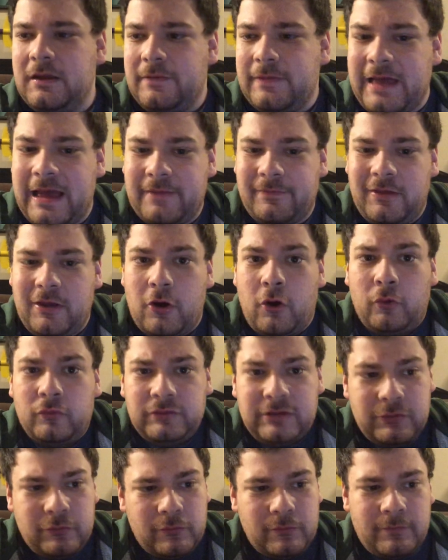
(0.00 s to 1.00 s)

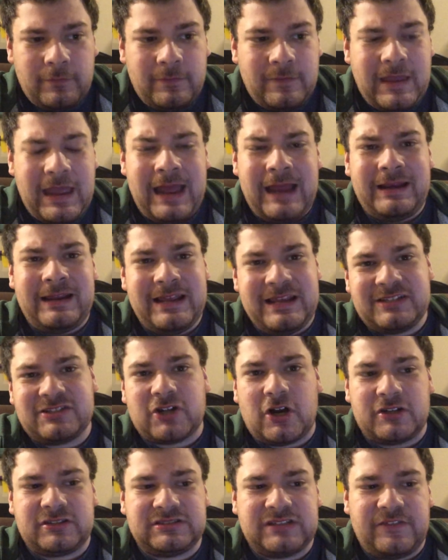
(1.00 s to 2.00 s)
and he
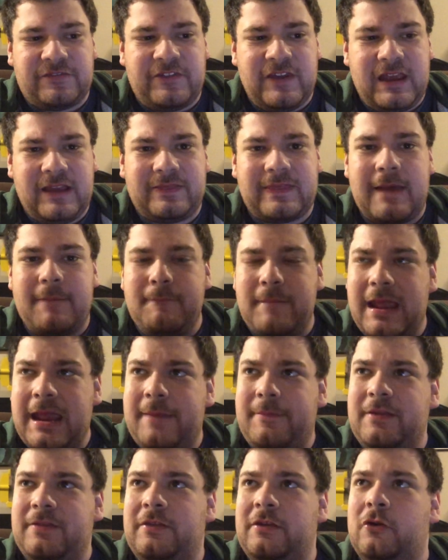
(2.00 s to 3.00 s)
starts to think that
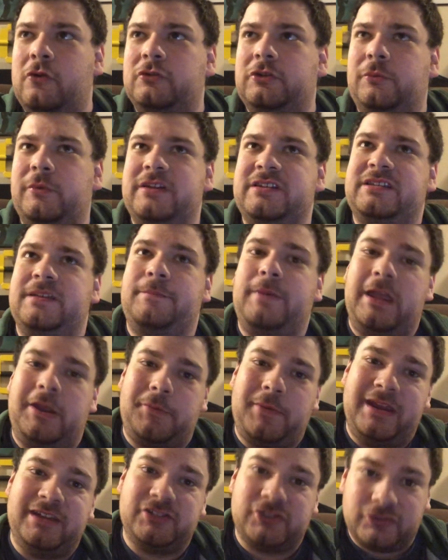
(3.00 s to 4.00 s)
maybe the only reason Pink
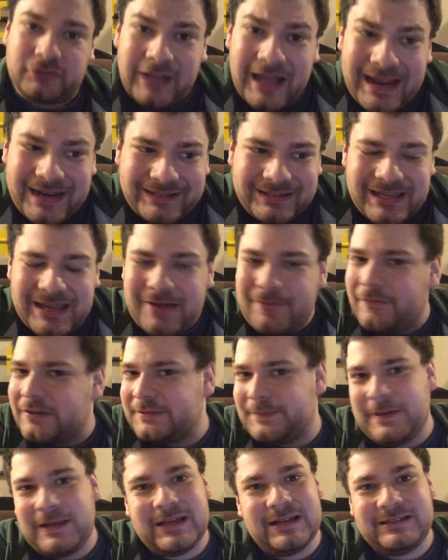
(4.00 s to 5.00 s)
Ranger liked him
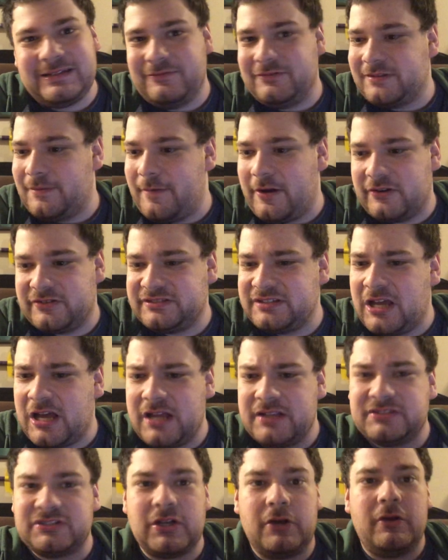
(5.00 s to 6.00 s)
was because he was the mayor's
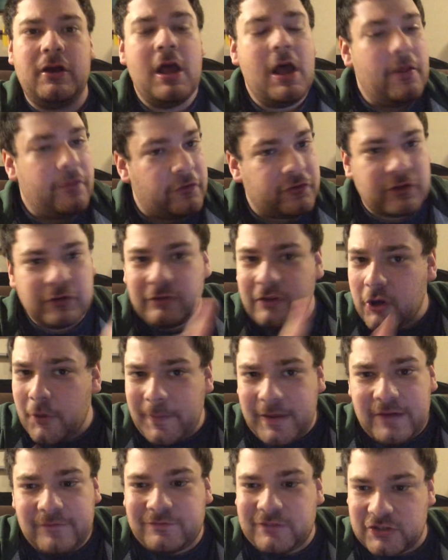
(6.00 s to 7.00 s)
son. So there's a little
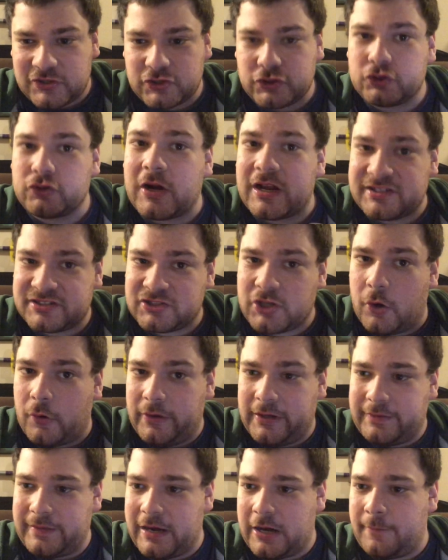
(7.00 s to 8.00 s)
bit of distrust
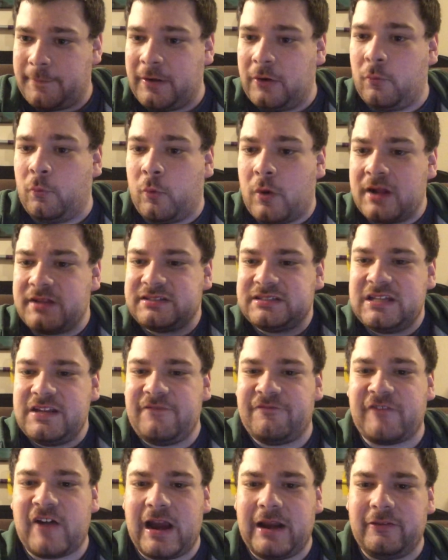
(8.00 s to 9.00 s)
going there. But once he
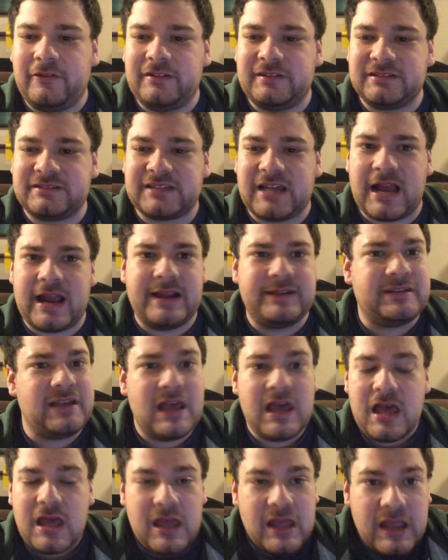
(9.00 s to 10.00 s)
finally decides,
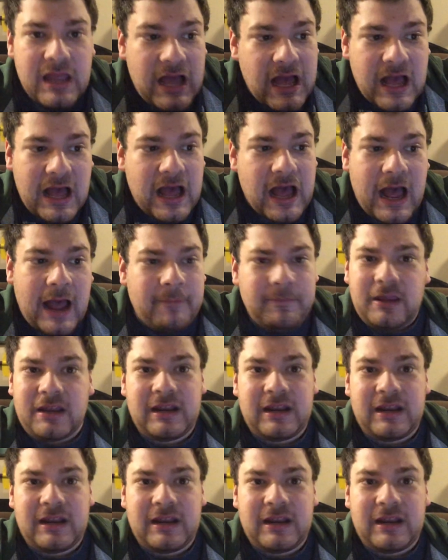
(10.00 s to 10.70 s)
I'm